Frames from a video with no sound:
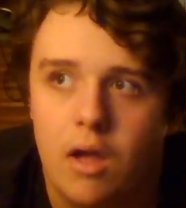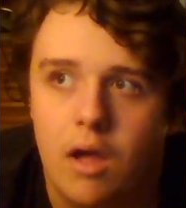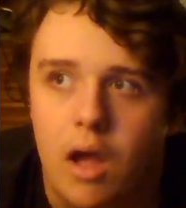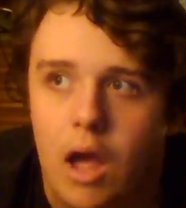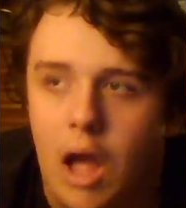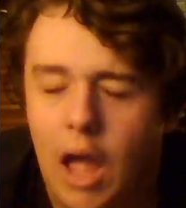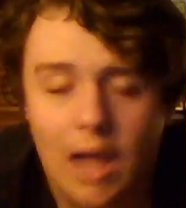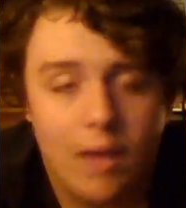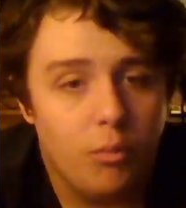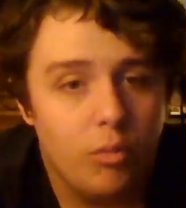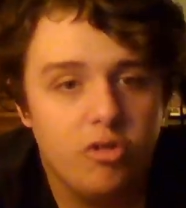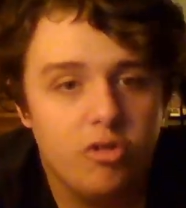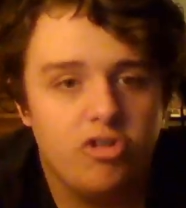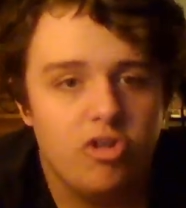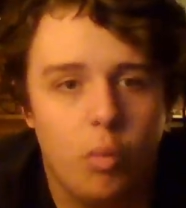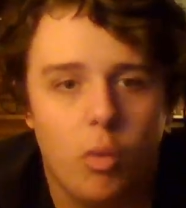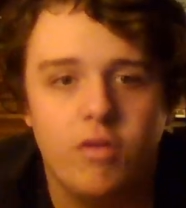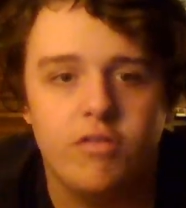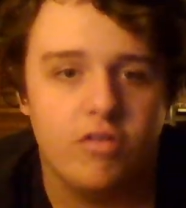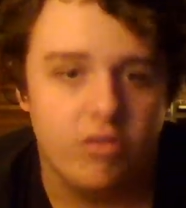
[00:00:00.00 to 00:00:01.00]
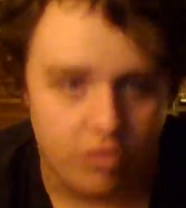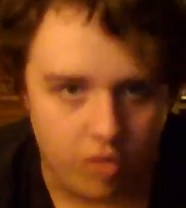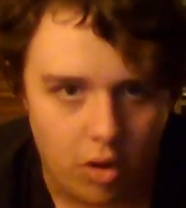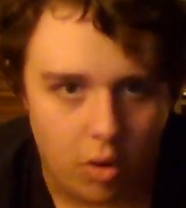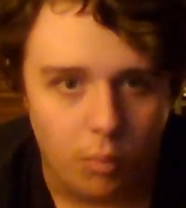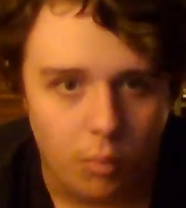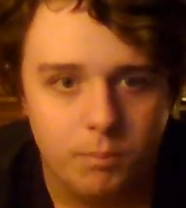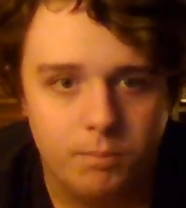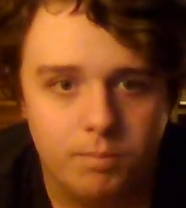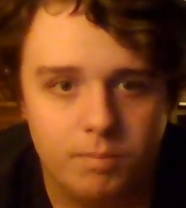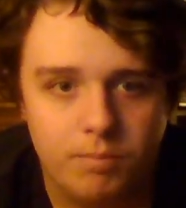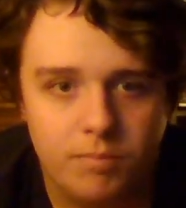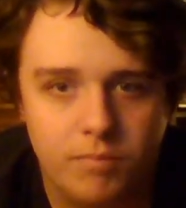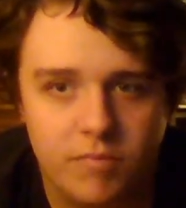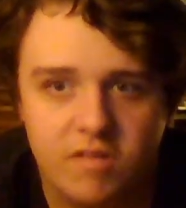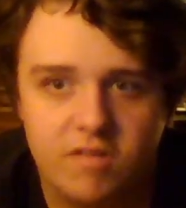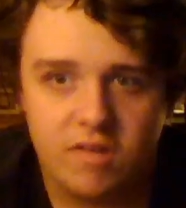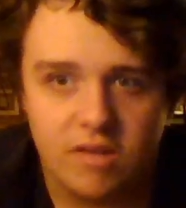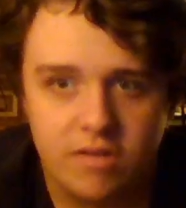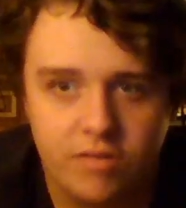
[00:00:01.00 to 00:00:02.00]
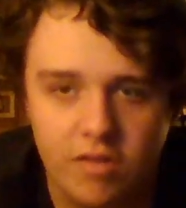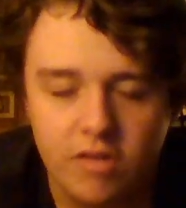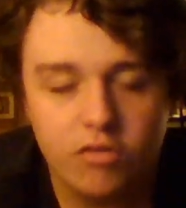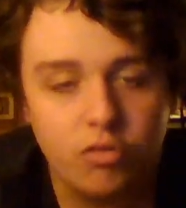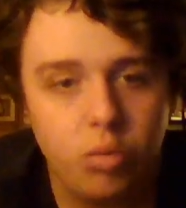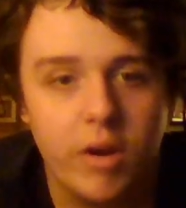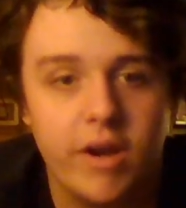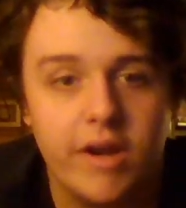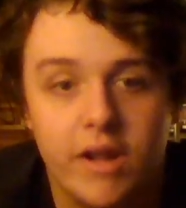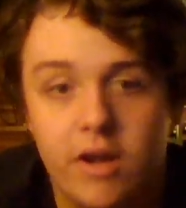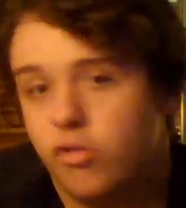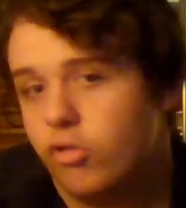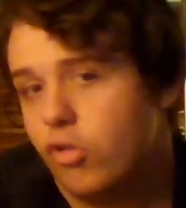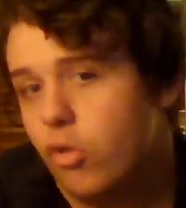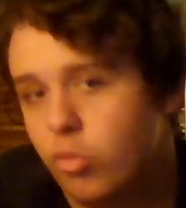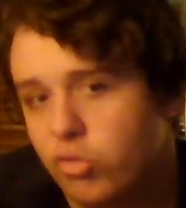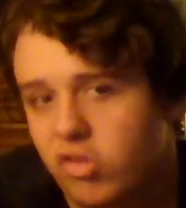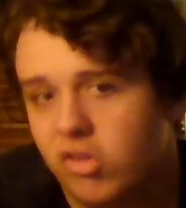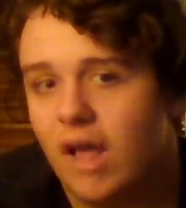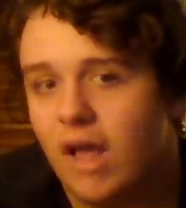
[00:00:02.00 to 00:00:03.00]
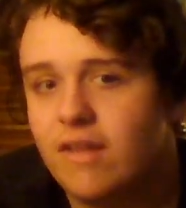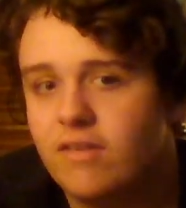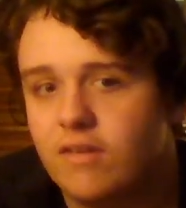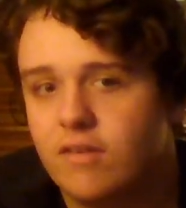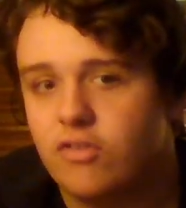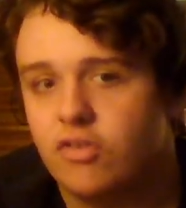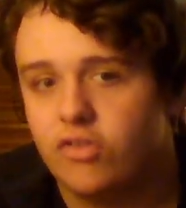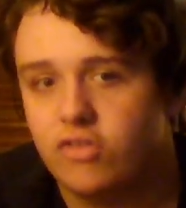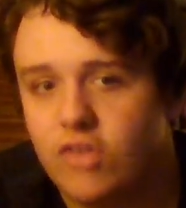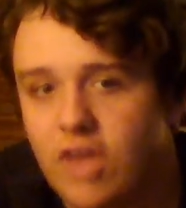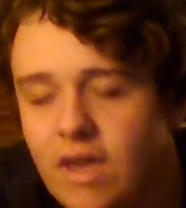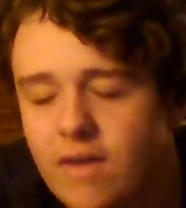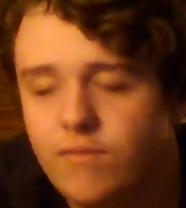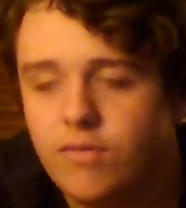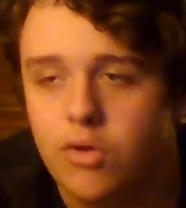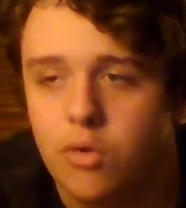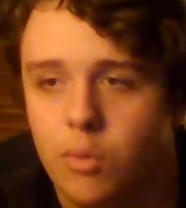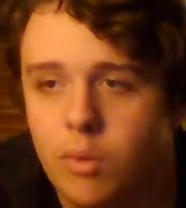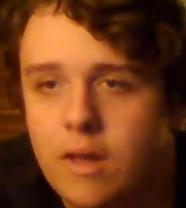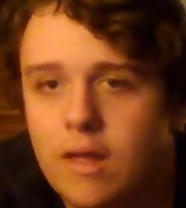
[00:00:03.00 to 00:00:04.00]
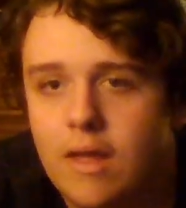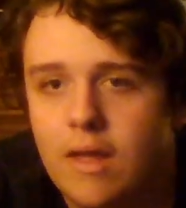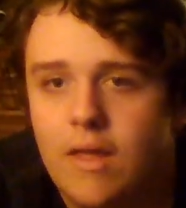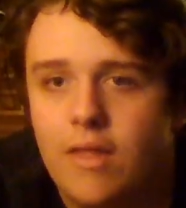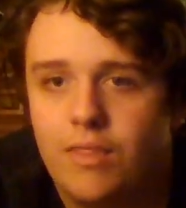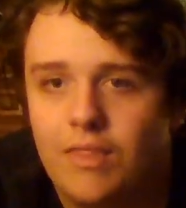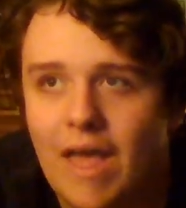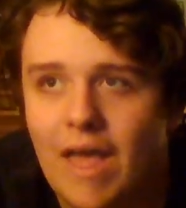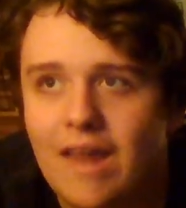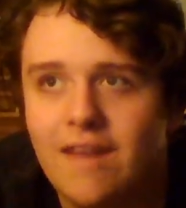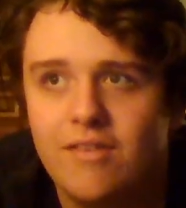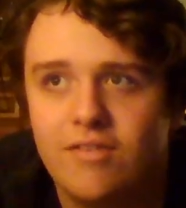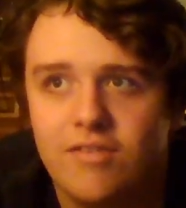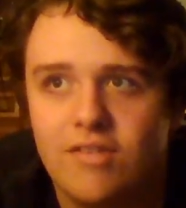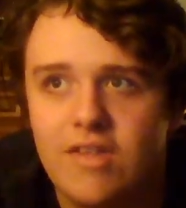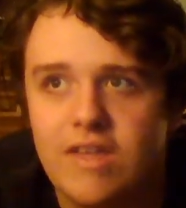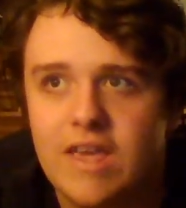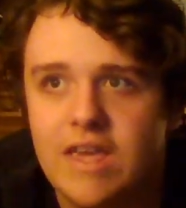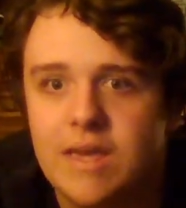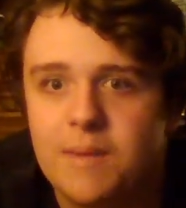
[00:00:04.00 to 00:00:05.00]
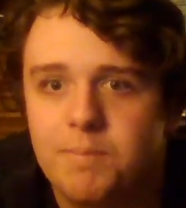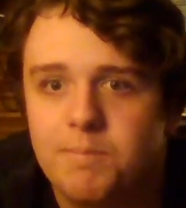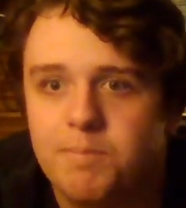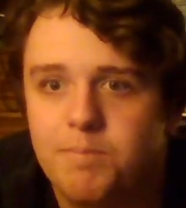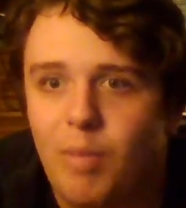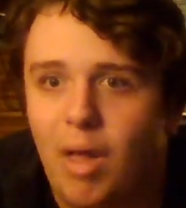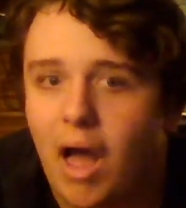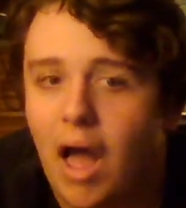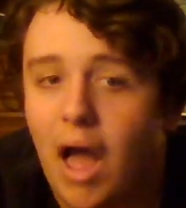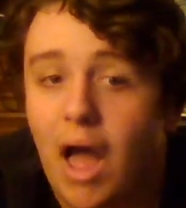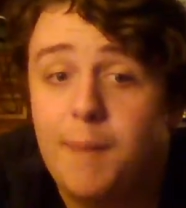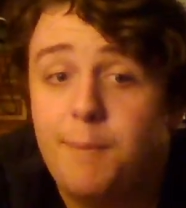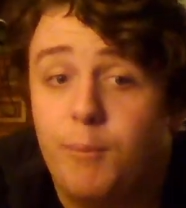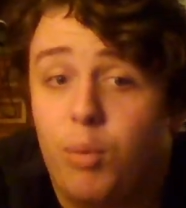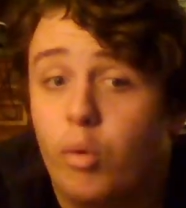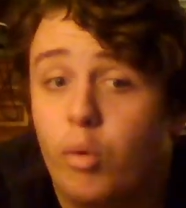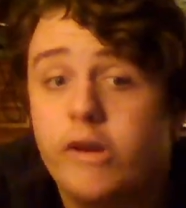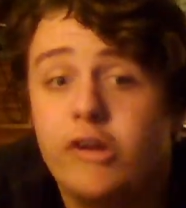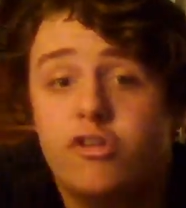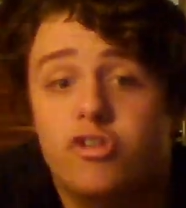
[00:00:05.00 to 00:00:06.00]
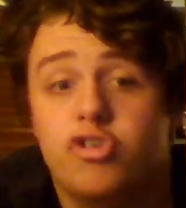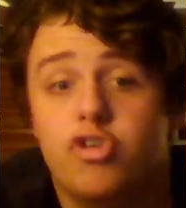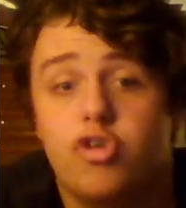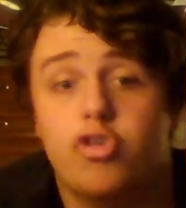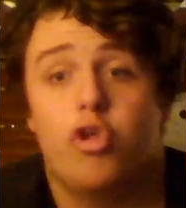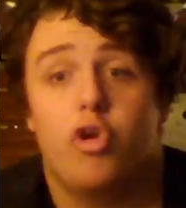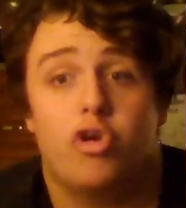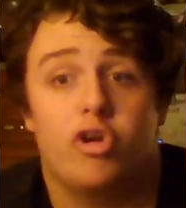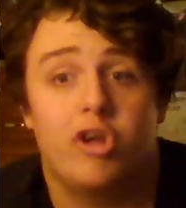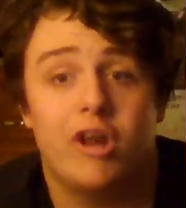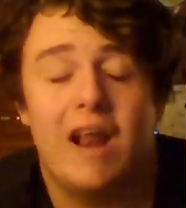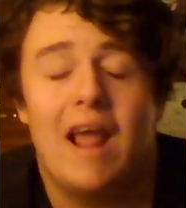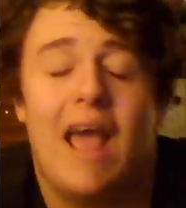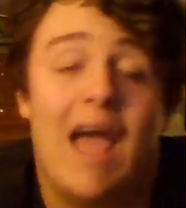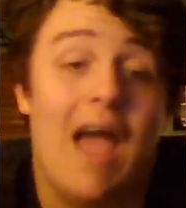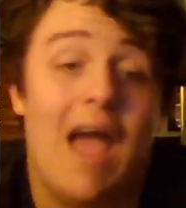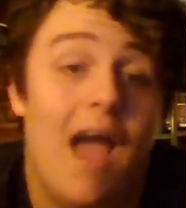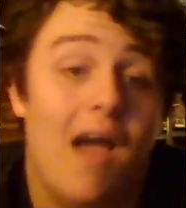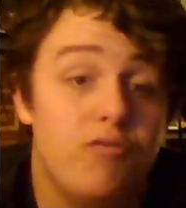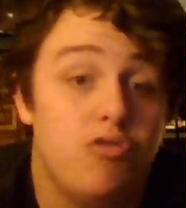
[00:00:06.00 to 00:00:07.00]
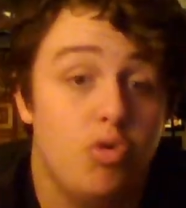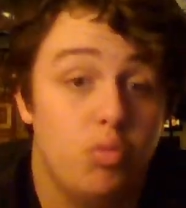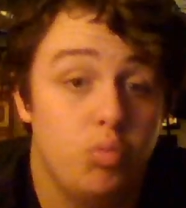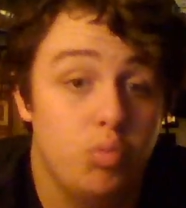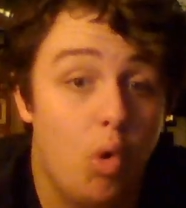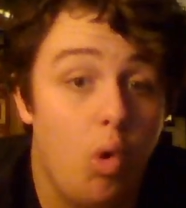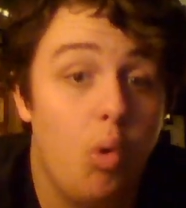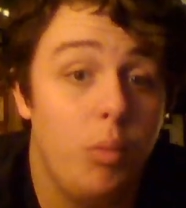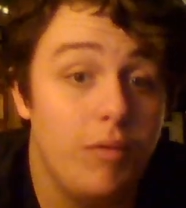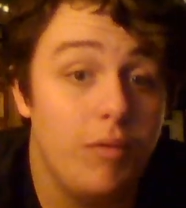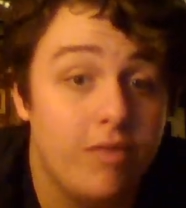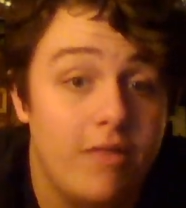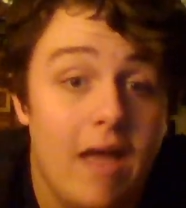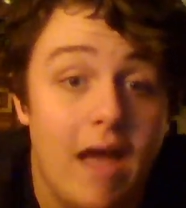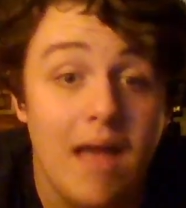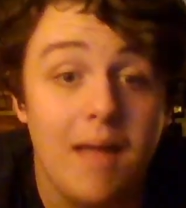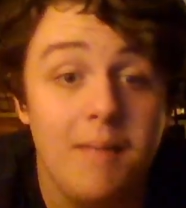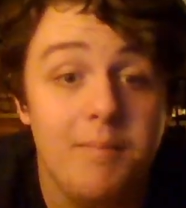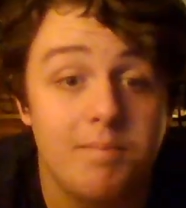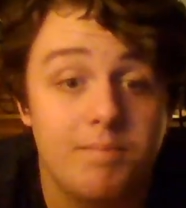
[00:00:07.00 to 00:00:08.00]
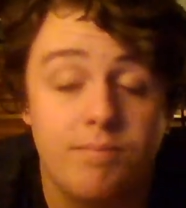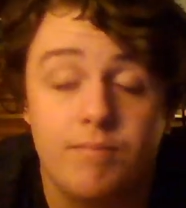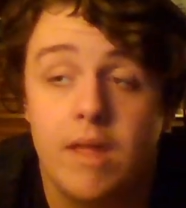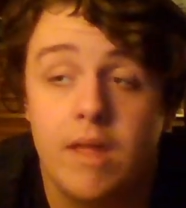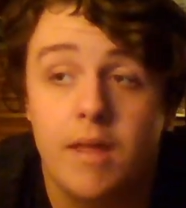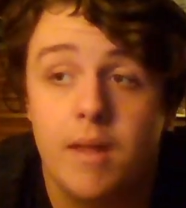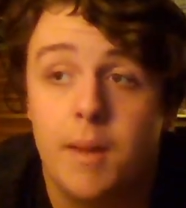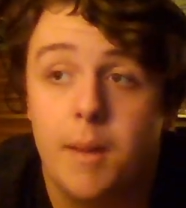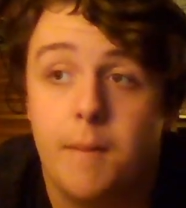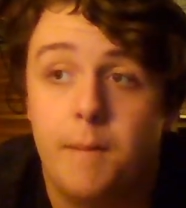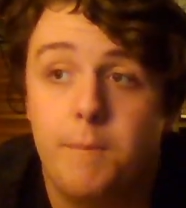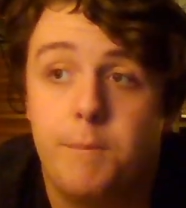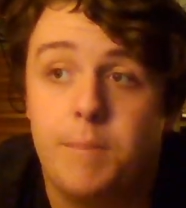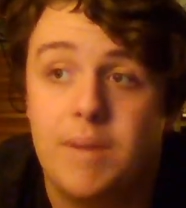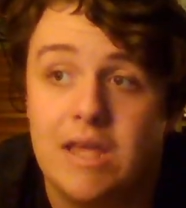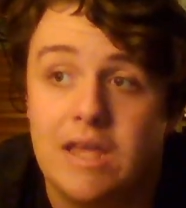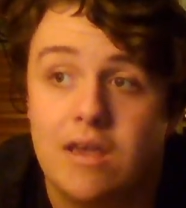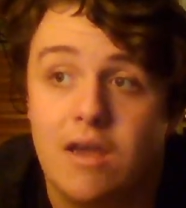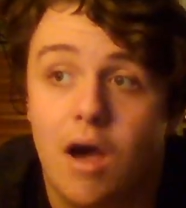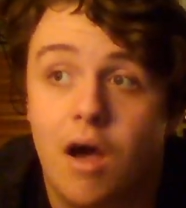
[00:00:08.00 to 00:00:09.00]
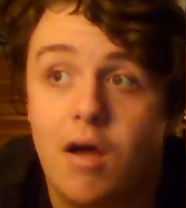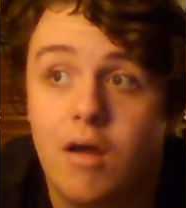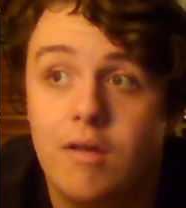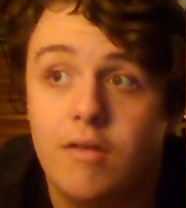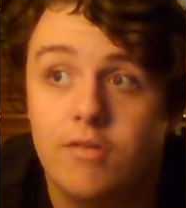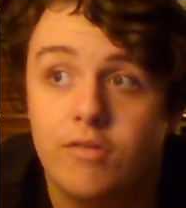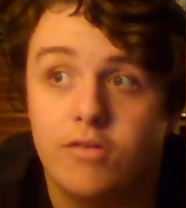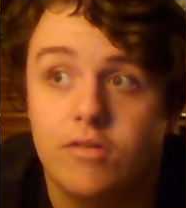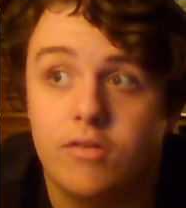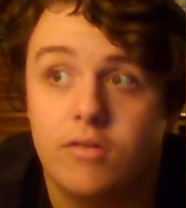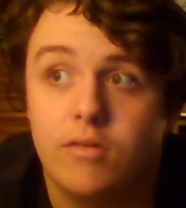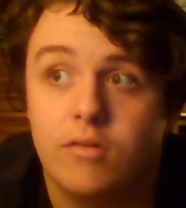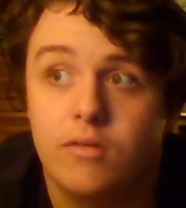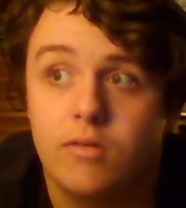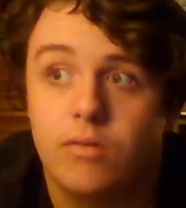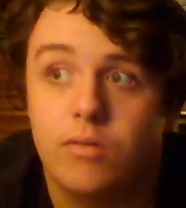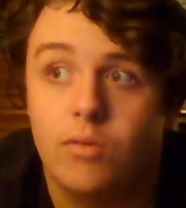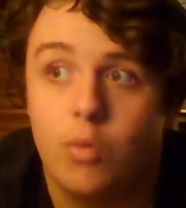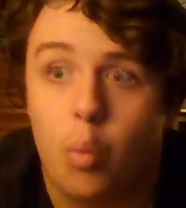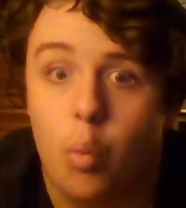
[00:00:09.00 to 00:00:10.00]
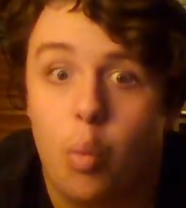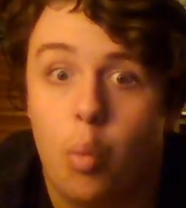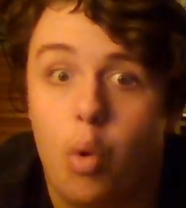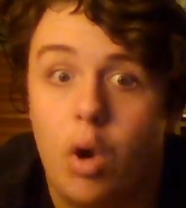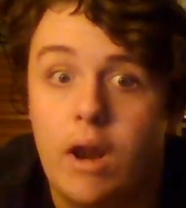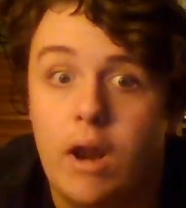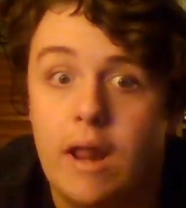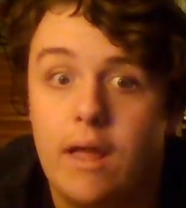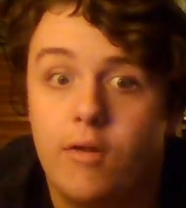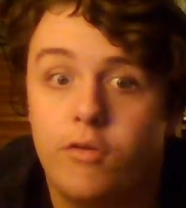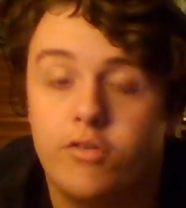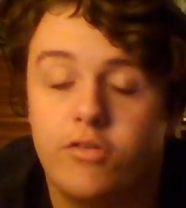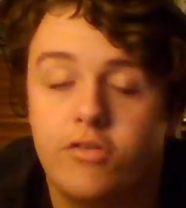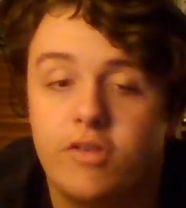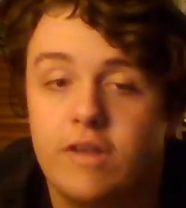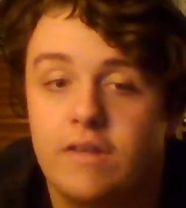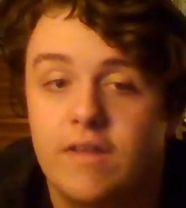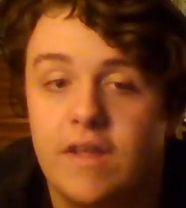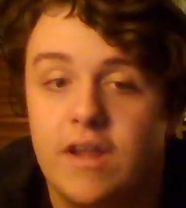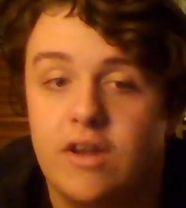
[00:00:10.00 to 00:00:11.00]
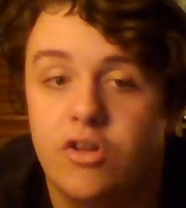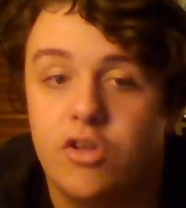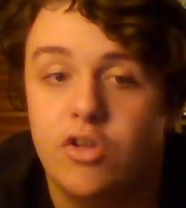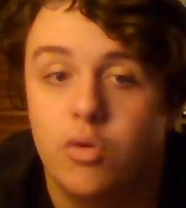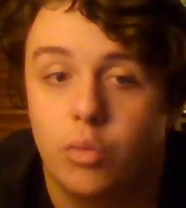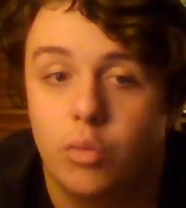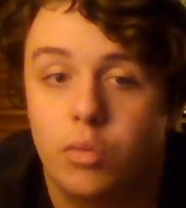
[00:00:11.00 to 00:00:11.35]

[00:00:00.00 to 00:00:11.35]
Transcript: I wish it wasn't, though. See, this right here, those lines I just gave you, that is the... I'm pretty sure they're going to have to roll with that, because what else can they do?